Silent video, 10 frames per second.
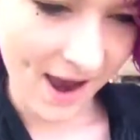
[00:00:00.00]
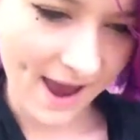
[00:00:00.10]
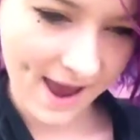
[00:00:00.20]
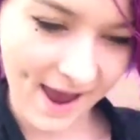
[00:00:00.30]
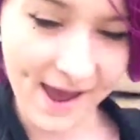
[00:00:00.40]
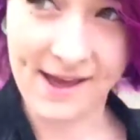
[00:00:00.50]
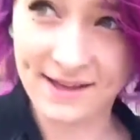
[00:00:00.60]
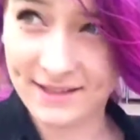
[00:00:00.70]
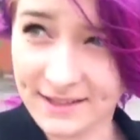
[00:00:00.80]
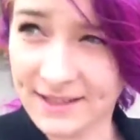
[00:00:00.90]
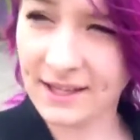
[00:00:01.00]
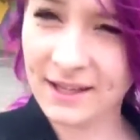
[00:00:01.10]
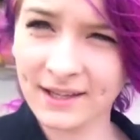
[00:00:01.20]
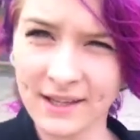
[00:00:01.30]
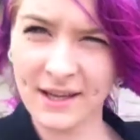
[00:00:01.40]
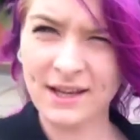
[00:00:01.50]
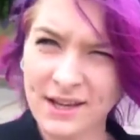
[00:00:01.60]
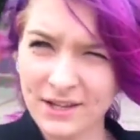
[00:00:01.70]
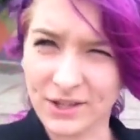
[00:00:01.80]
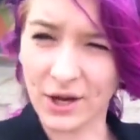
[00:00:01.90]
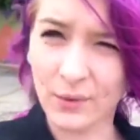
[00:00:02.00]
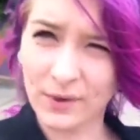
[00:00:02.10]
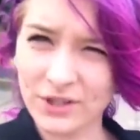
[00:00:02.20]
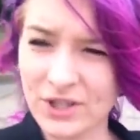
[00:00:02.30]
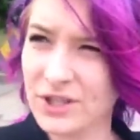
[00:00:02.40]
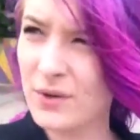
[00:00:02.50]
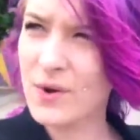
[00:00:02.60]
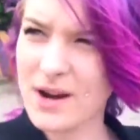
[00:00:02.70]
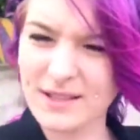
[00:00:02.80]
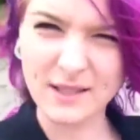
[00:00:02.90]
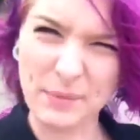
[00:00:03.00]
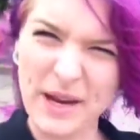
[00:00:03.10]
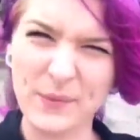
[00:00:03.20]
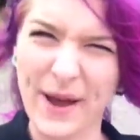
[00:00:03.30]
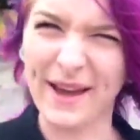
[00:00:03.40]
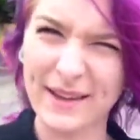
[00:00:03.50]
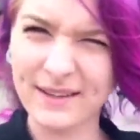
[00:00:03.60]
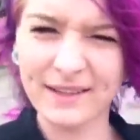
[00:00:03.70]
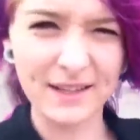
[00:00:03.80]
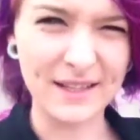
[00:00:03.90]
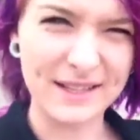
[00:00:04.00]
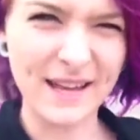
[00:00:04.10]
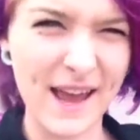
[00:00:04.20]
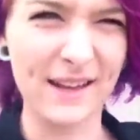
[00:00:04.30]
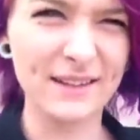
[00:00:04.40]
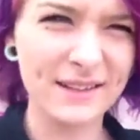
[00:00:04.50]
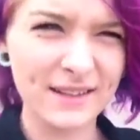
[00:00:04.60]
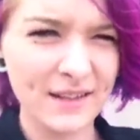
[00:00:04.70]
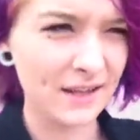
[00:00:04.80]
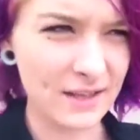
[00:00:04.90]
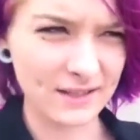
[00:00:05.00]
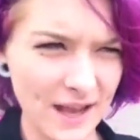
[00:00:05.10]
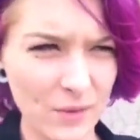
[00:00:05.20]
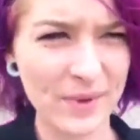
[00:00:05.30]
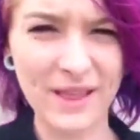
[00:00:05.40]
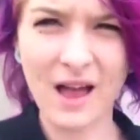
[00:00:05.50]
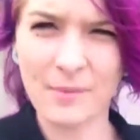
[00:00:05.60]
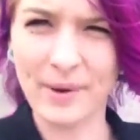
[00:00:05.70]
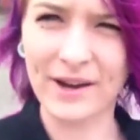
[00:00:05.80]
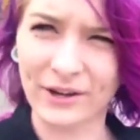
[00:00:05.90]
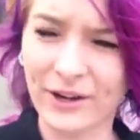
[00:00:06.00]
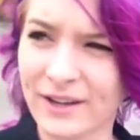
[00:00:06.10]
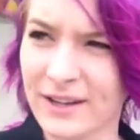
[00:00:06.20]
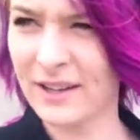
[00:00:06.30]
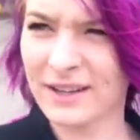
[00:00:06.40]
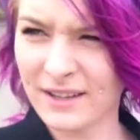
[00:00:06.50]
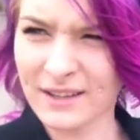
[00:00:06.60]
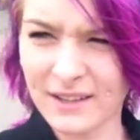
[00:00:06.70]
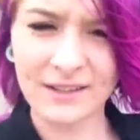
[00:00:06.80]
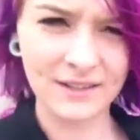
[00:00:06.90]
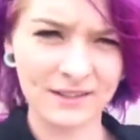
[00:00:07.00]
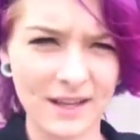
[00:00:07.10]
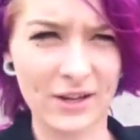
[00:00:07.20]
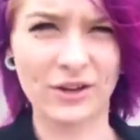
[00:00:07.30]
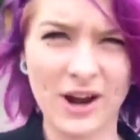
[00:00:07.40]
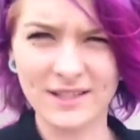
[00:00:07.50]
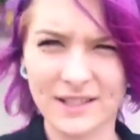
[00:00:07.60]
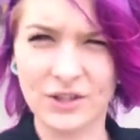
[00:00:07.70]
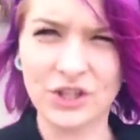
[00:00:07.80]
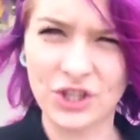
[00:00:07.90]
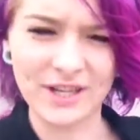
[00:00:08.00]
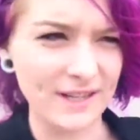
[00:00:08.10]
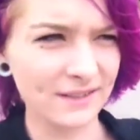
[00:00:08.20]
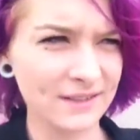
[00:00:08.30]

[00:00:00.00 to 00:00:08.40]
And so we're just gonna walk to Speedway instead because that would be a lot better than crossing the street.